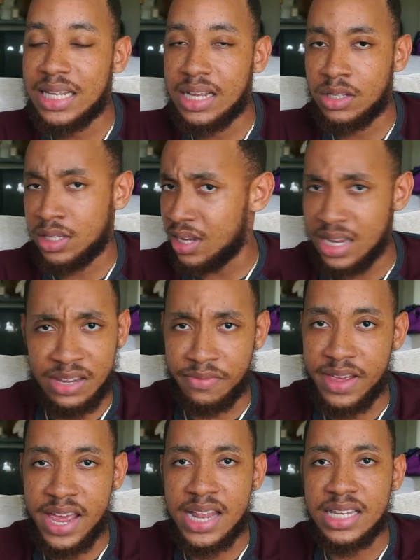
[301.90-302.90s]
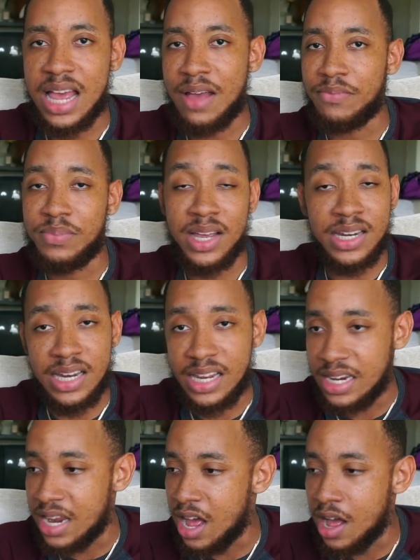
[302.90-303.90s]
to an event, I've done it
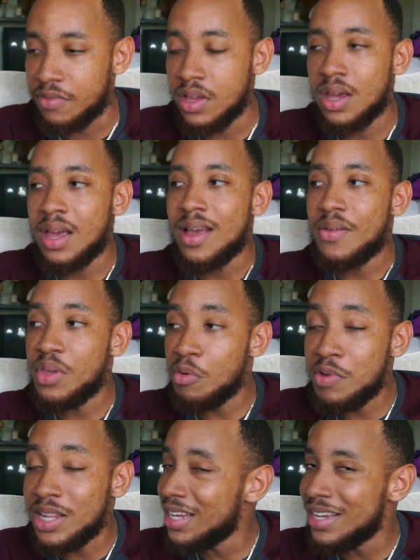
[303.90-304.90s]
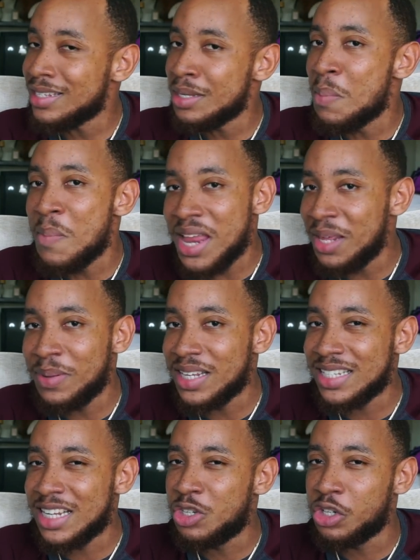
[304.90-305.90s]
enough, there really isn't many
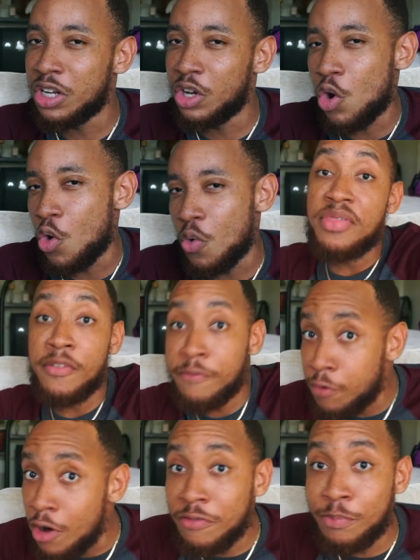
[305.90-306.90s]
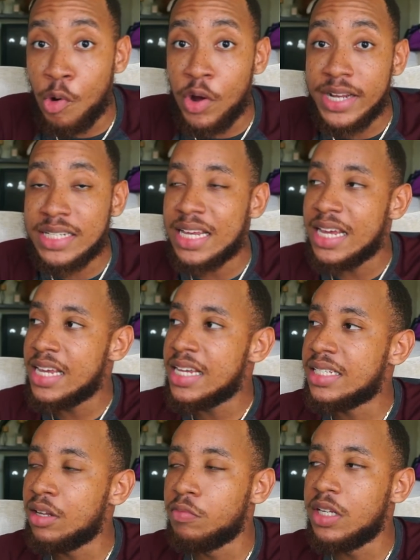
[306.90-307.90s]
places that you could go. The fourth point
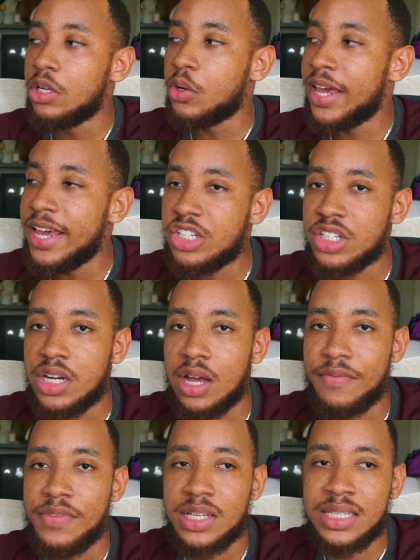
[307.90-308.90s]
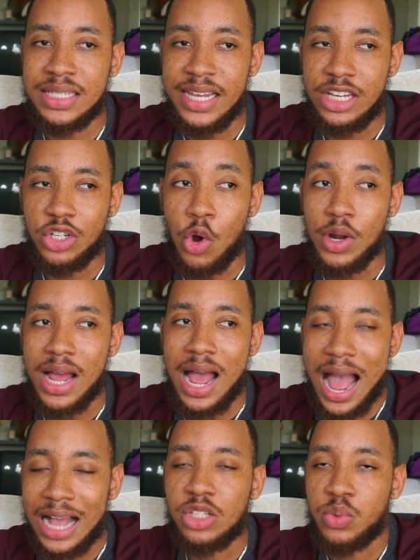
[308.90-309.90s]
is the relocation of the stage on
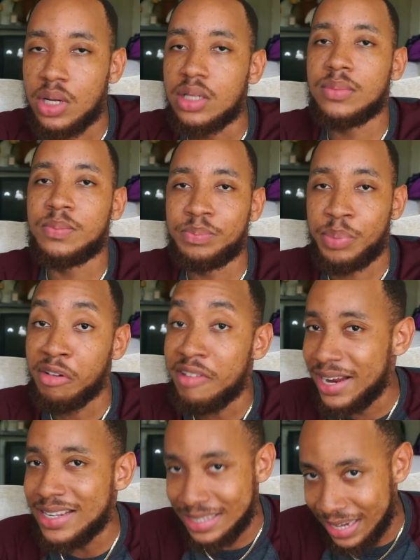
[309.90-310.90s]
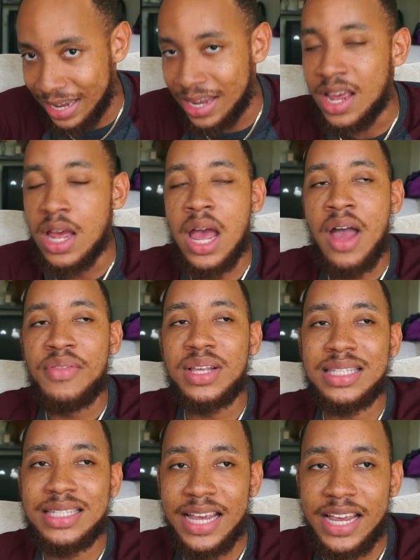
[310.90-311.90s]
actual parade day. The
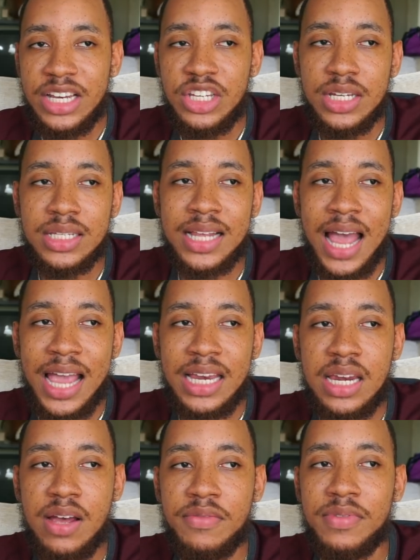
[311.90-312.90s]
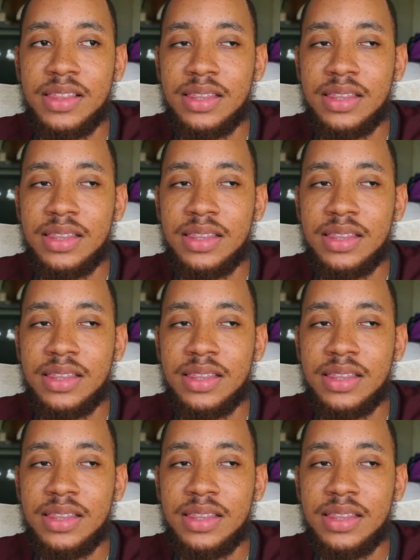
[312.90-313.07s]
stage is kind of